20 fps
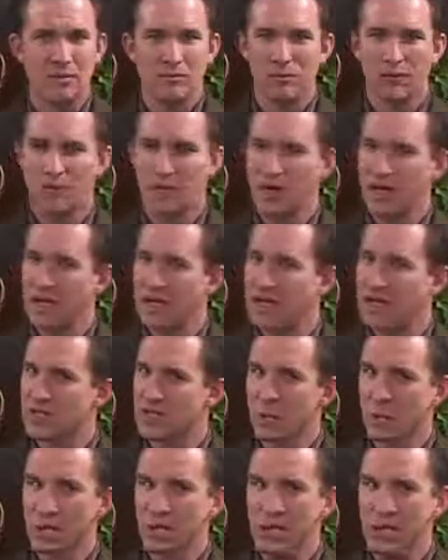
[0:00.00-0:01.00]
But friend, let's
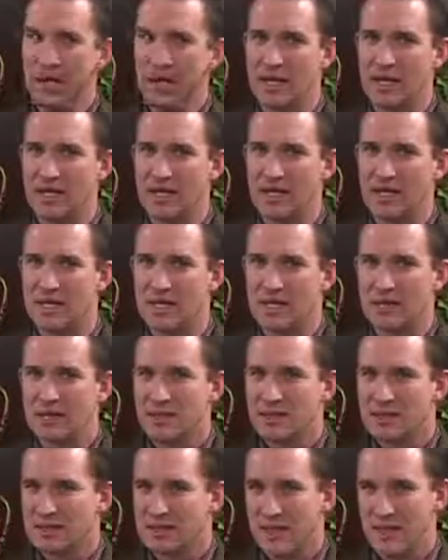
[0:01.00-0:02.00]
realize
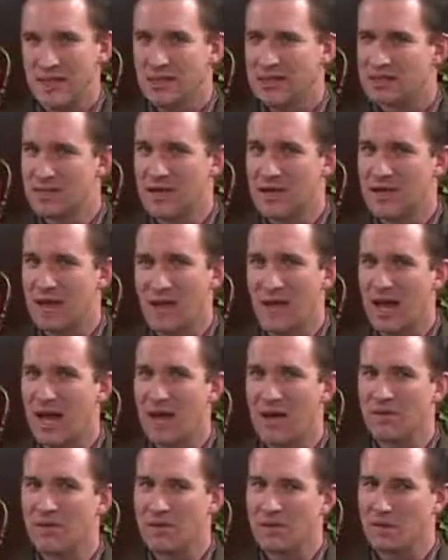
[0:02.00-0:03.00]
sin's not a
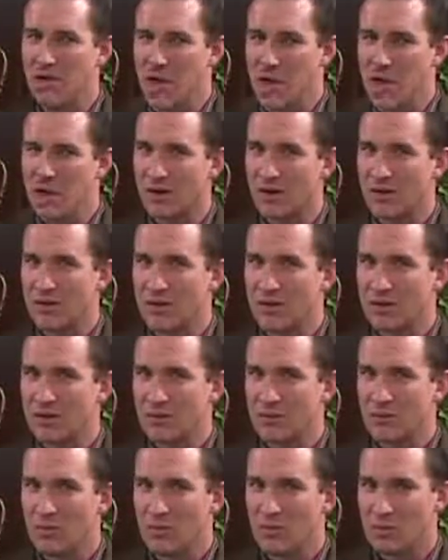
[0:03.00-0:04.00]
laughing matter
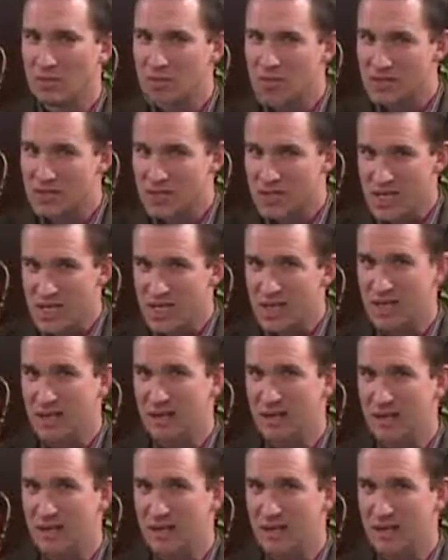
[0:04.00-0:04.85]
because sin